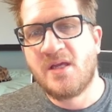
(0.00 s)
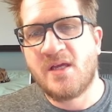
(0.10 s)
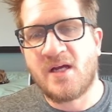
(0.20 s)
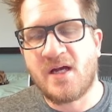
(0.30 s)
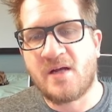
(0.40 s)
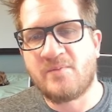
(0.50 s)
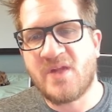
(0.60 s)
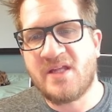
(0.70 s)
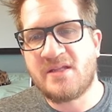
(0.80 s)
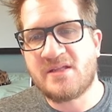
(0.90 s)

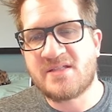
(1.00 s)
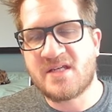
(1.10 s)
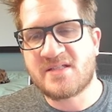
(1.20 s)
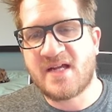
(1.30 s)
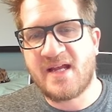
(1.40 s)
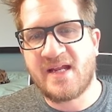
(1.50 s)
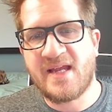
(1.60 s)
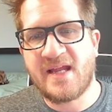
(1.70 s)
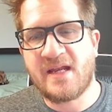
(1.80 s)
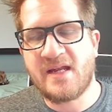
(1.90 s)
and just to kind of
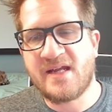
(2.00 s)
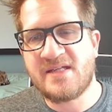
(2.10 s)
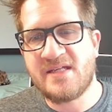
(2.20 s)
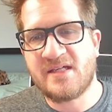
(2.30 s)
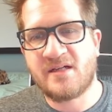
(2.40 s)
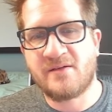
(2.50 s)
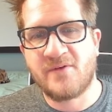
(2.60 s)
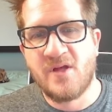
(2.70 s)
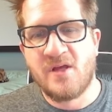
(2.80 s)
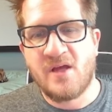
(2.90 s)
get an idea of
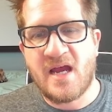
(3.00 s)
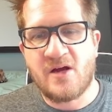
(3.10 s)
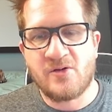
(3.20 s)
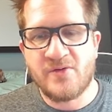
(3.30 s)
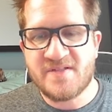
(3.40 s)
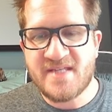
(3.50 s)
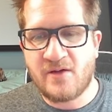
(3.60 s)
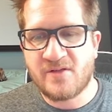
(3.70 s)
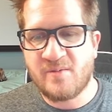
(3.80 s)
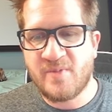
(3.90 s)
how the
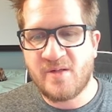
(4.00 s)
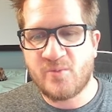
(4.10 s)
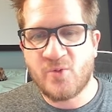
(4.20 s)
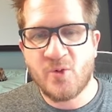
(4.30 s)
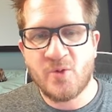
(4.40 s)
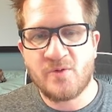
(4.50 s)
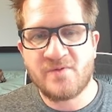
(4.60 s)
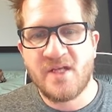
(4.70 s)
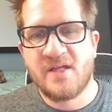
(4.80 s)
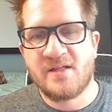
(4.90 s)
sound can be improved,
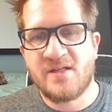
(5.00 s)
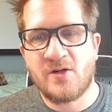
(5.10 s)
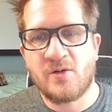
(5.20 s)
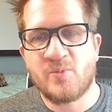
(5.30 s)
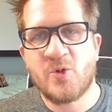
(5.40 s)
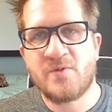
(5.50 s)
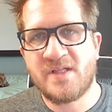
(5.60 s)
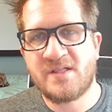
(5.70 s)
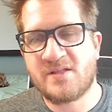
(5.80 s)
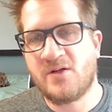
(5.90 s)

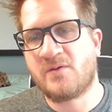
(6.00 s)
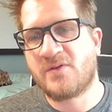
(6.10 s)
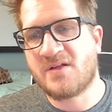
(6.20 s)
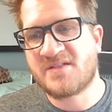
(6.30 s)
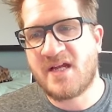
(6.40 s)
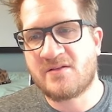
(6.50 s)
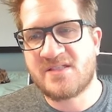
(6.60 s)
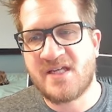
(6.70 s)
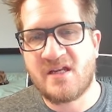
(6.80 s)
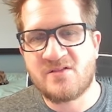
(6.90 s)
improving the overall
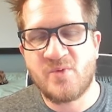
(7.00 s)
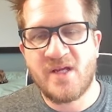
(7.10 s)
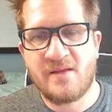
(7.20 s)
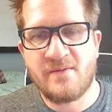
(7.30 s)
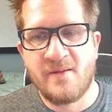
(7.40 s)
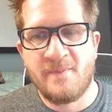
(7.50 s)
soundstage width,